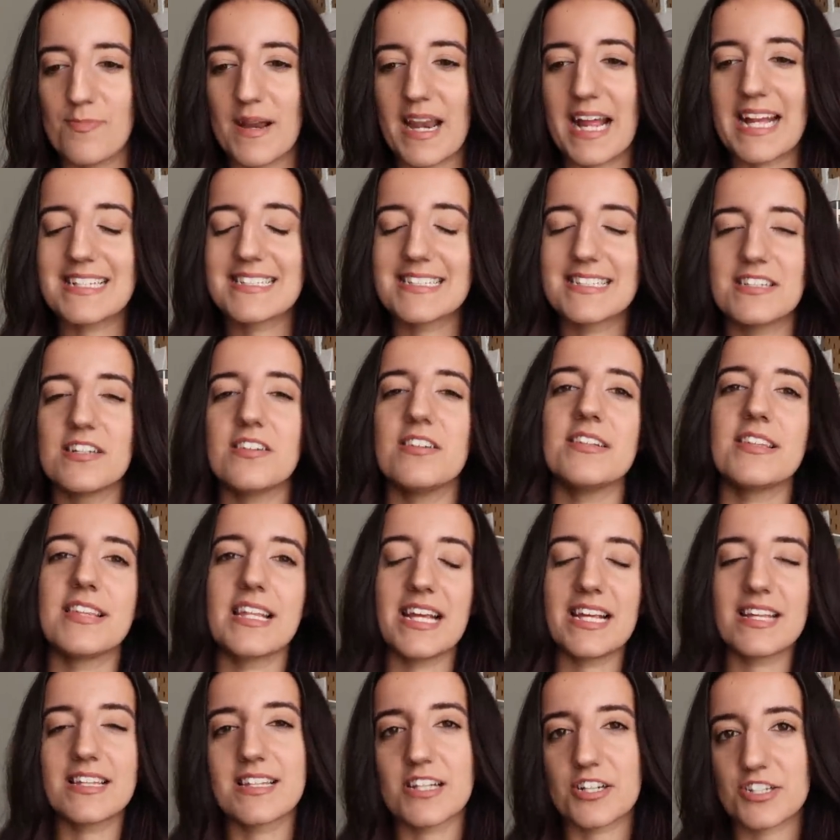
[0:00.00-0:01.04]
but I still
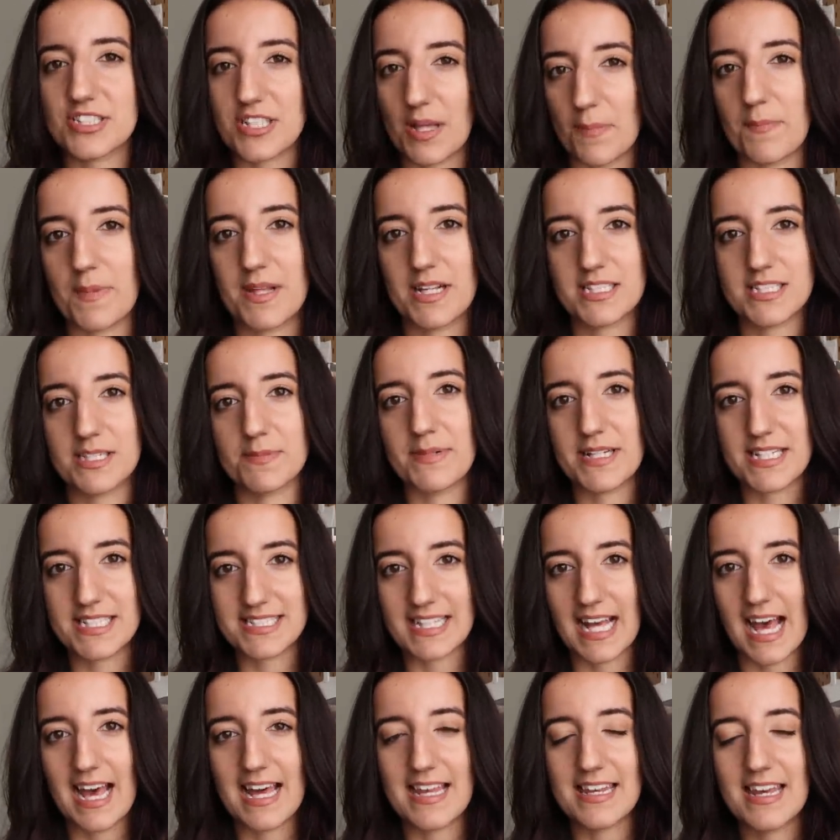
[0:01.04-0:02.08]
think there's something to be
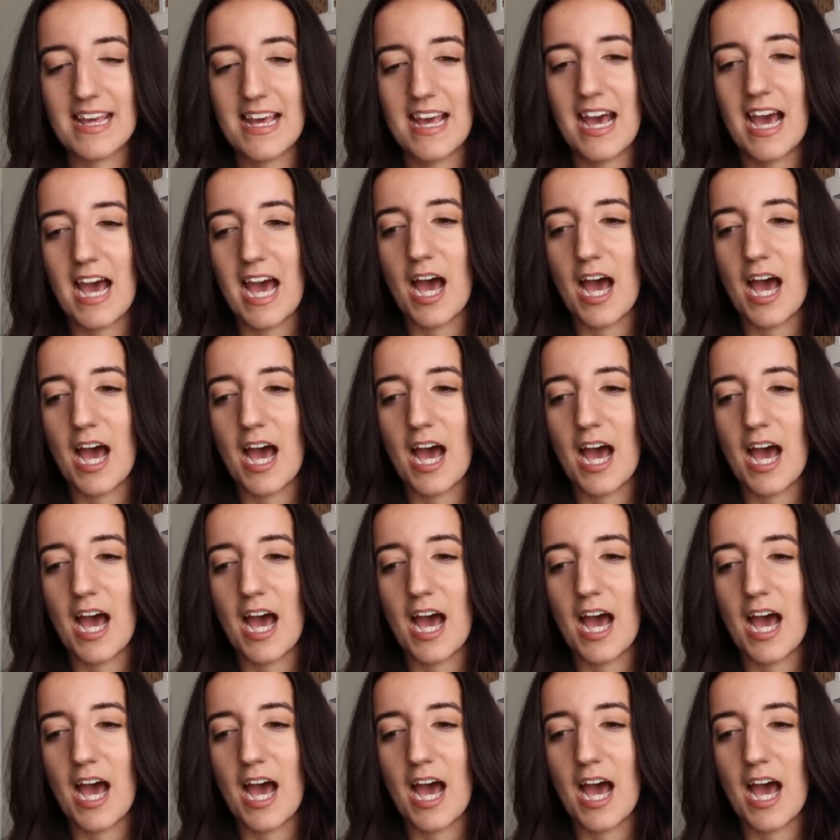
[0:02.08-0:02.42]
said